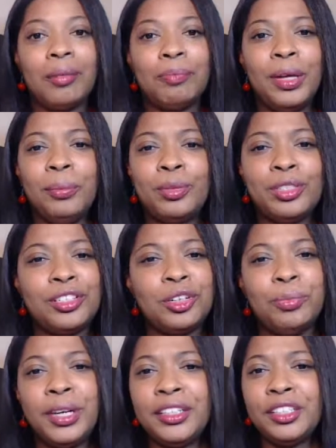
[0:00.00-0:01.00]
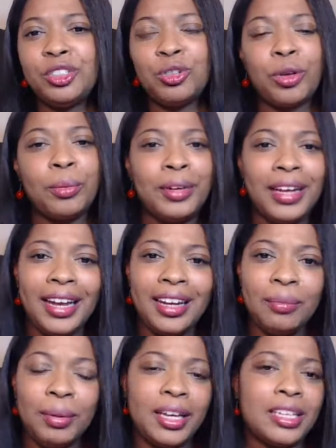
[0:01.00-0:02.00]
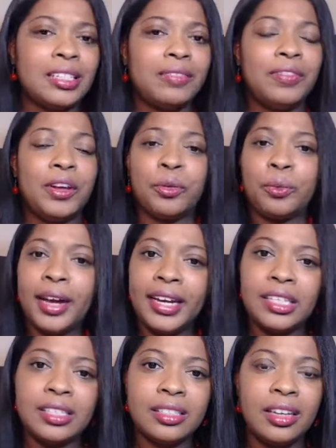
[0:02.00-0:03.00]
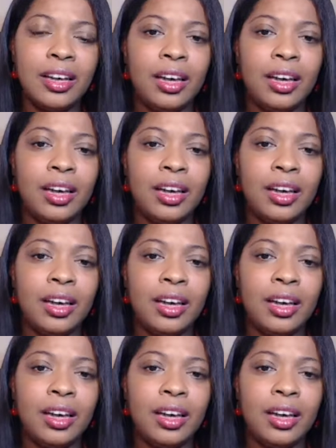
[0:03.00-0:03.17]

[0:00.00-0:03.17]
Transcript: people still being discriminated because of their race,